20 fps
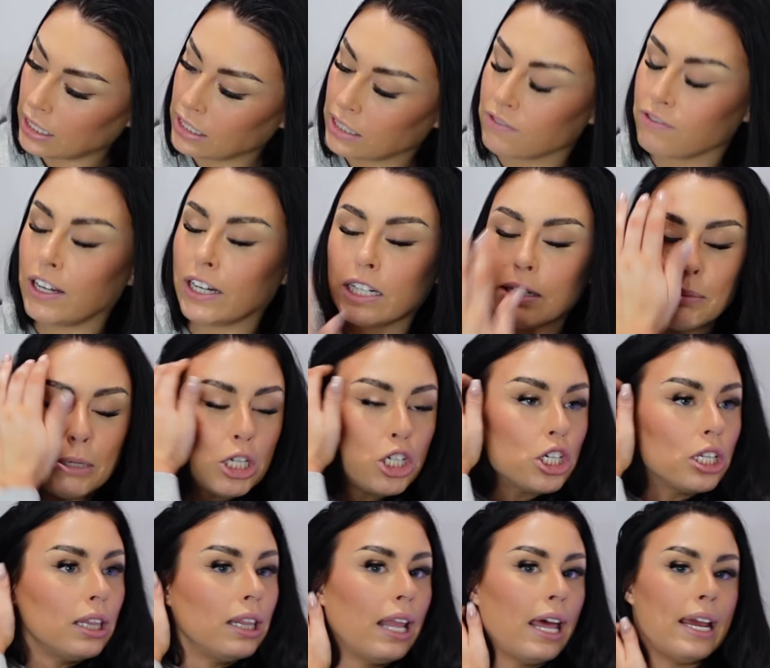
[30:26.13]
it's very
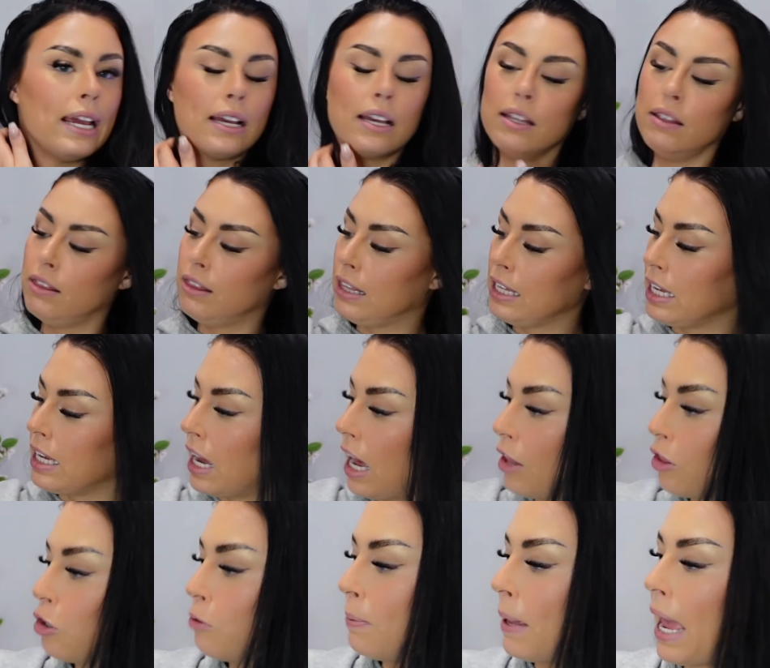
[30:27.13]
much like the
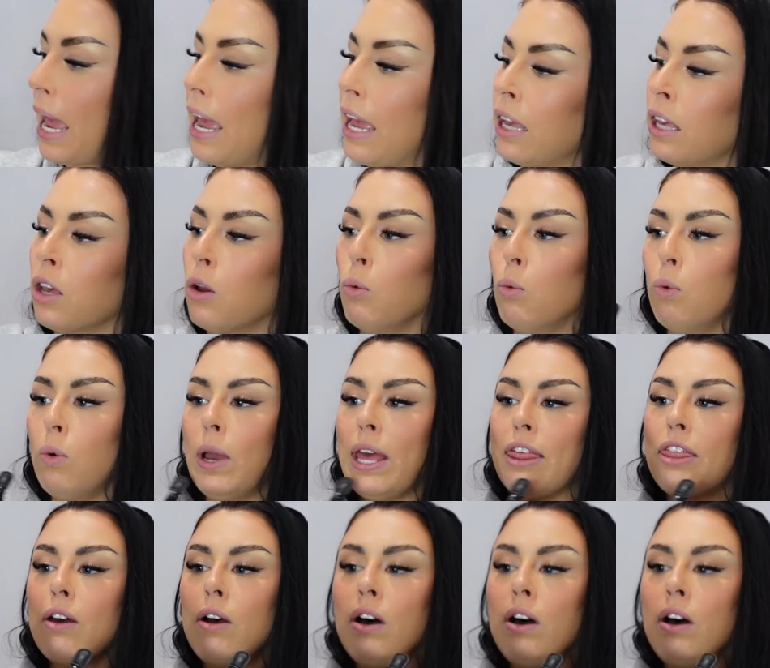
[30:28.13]
other bag with